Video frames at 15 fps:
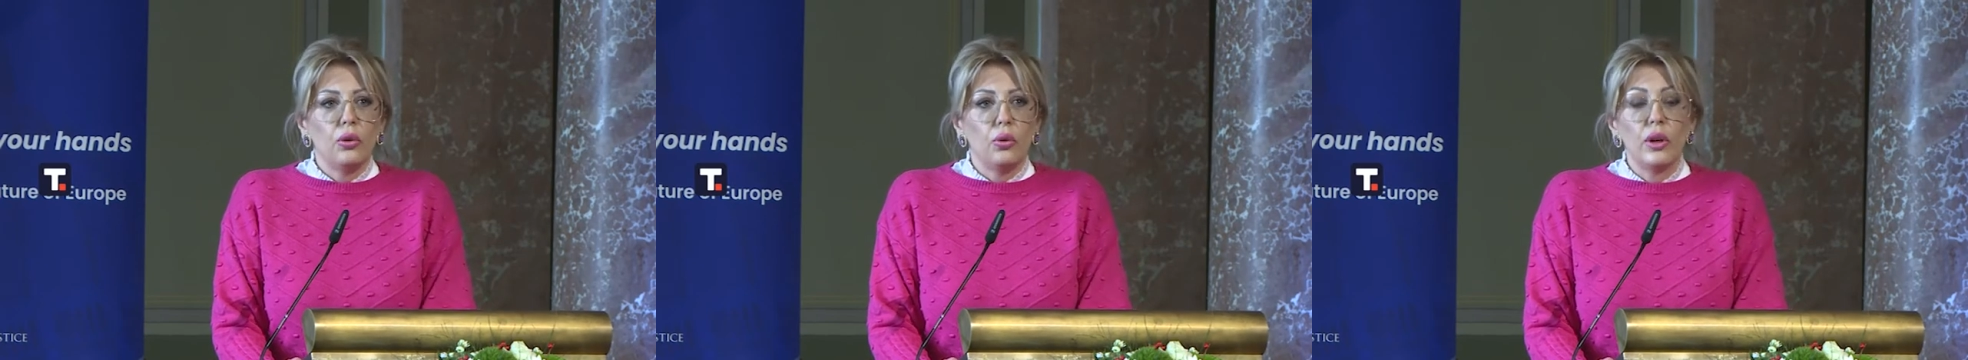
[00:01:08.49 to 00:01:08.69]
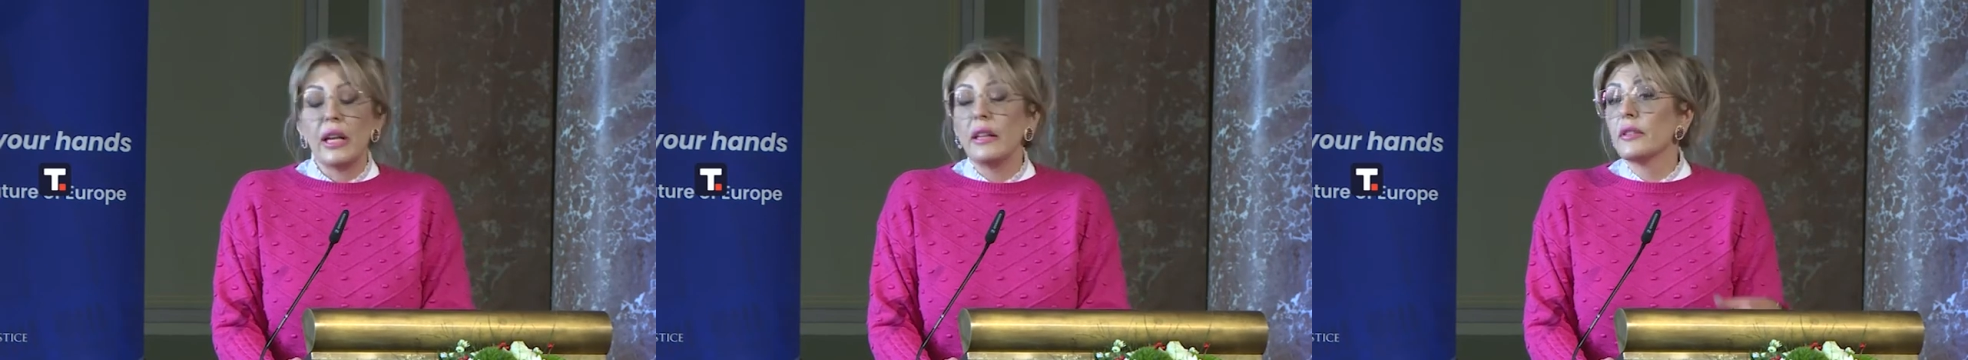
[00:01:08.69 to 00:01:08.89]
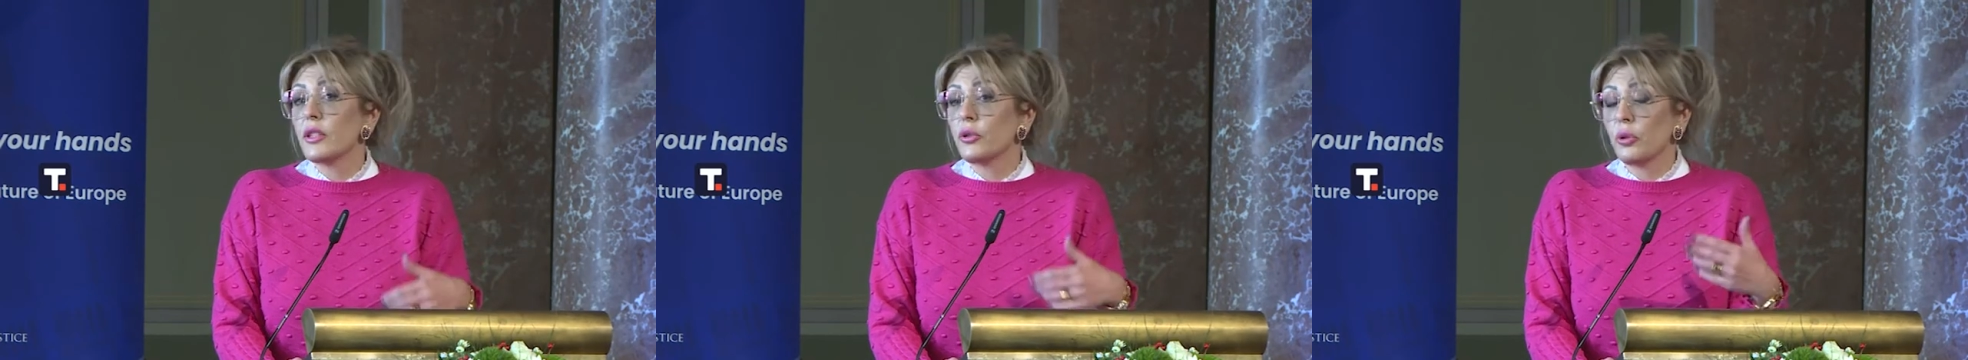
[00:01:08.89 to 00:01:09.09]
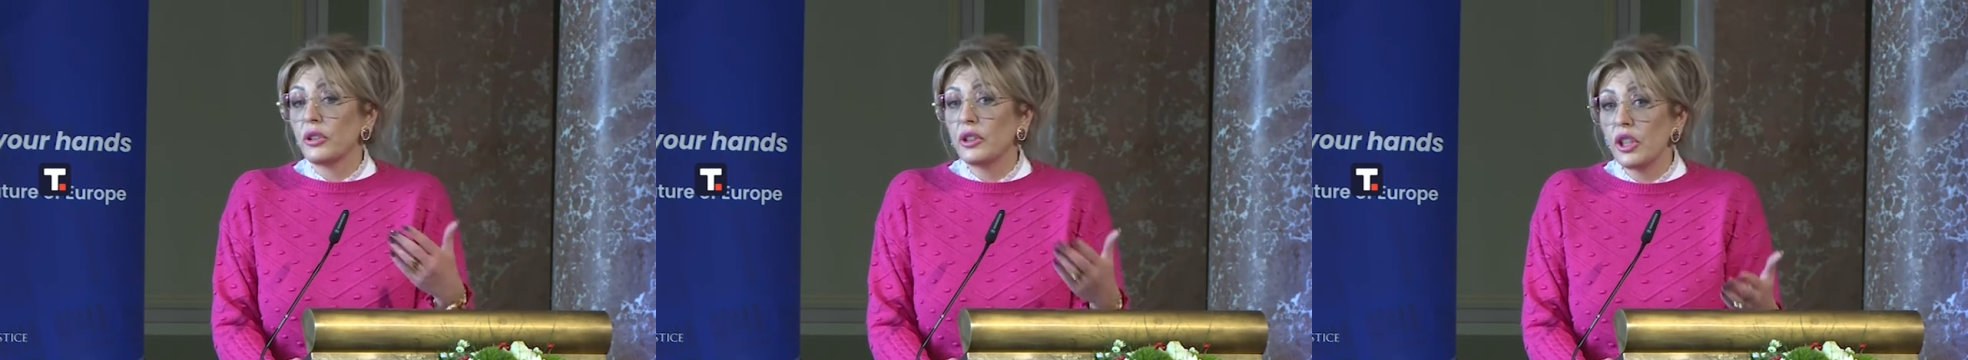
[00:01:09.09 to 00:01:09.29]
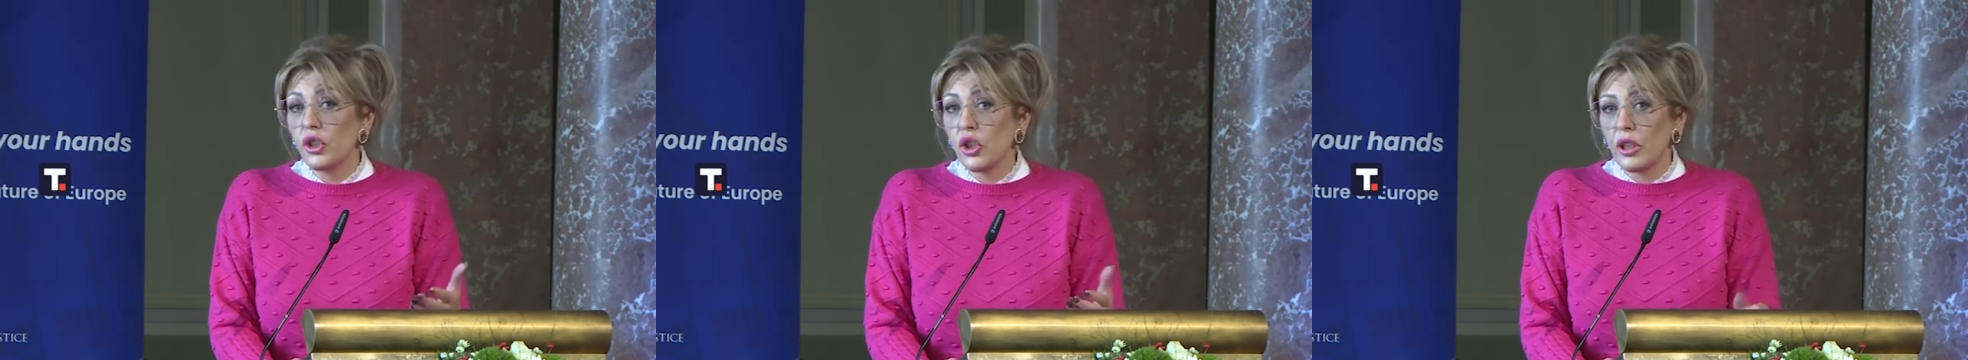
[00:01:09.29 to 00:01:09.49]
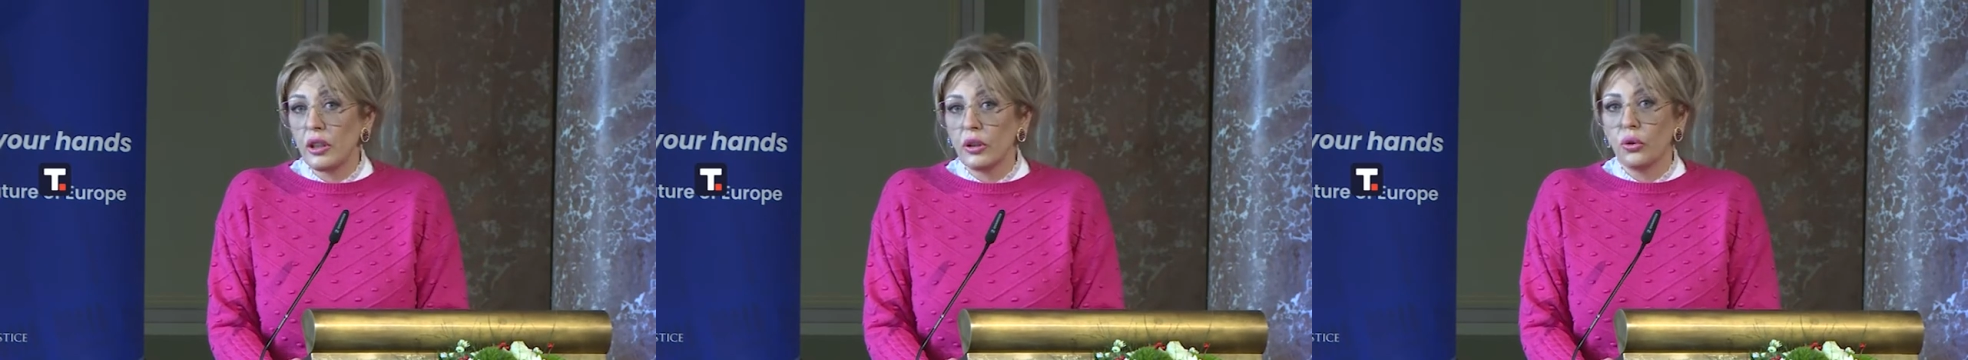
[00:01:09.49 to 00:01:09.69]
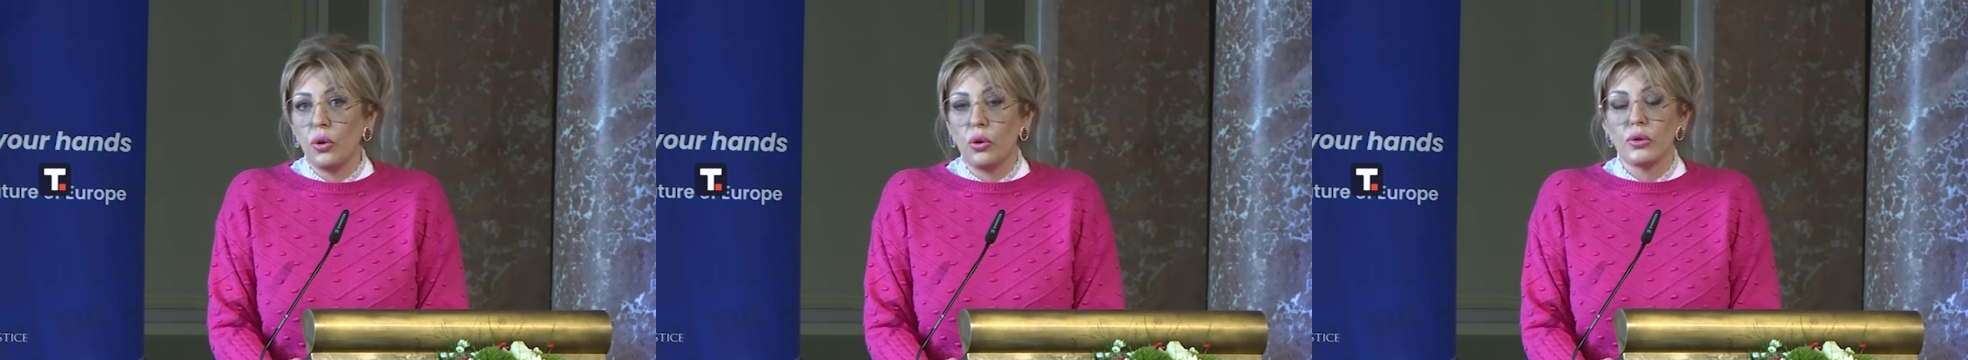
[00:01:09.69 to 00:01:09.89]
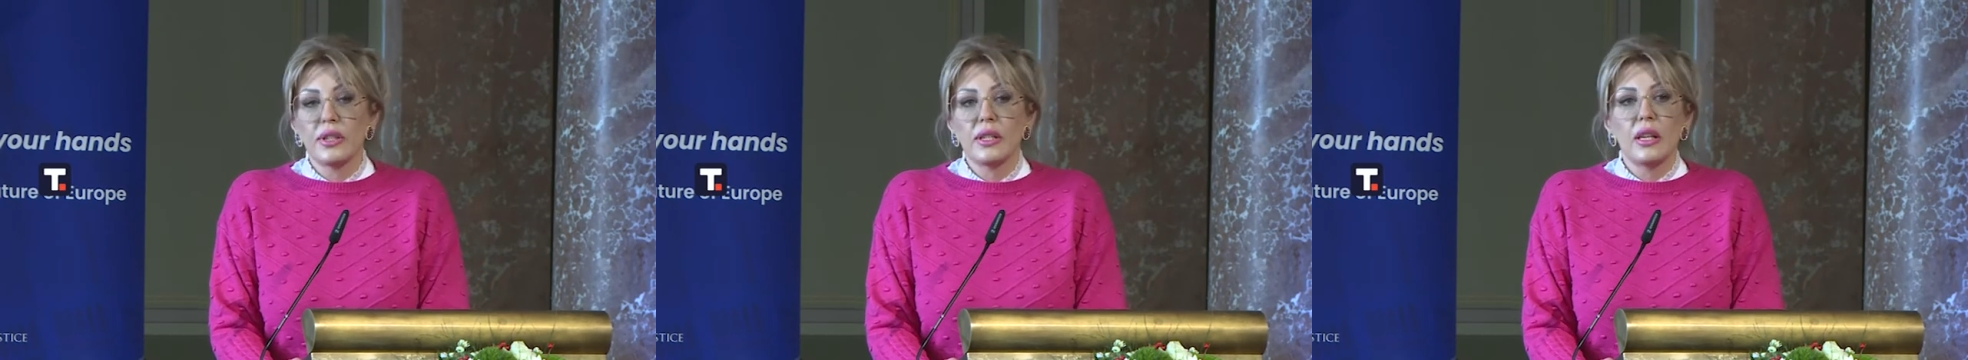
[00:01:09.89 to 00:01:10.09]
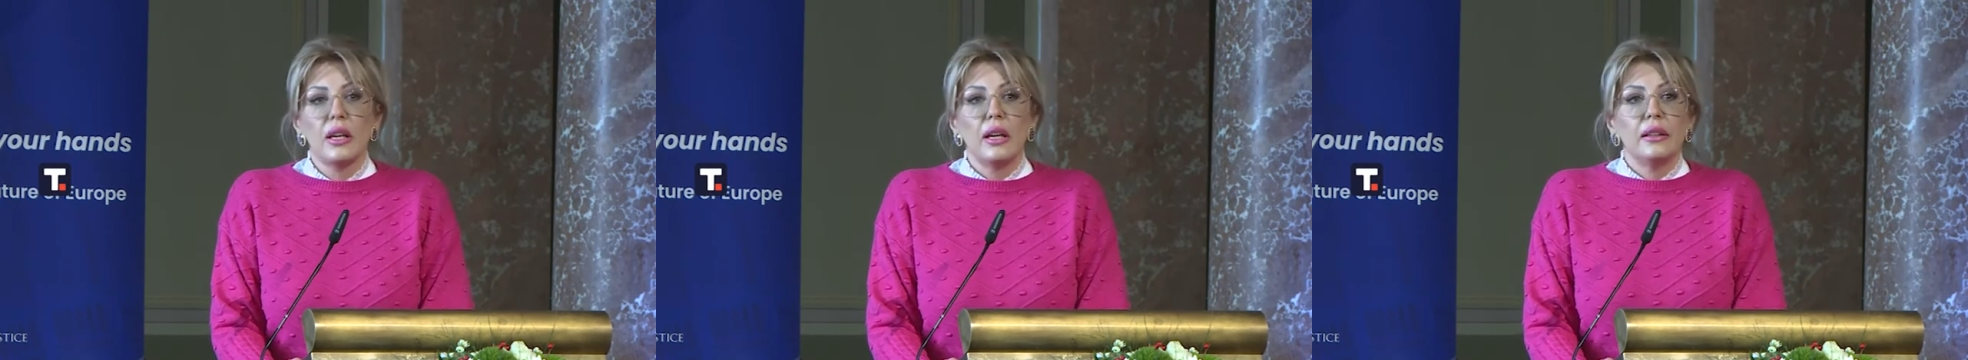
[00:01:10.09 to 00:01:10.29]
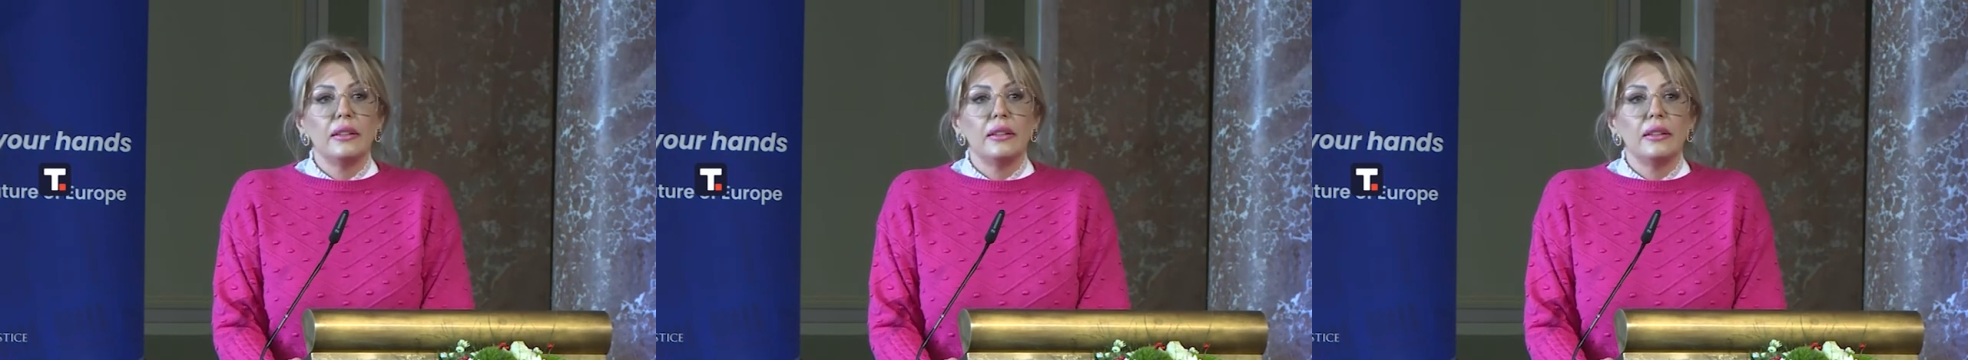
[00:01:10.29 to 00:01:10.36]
or in strategical goals,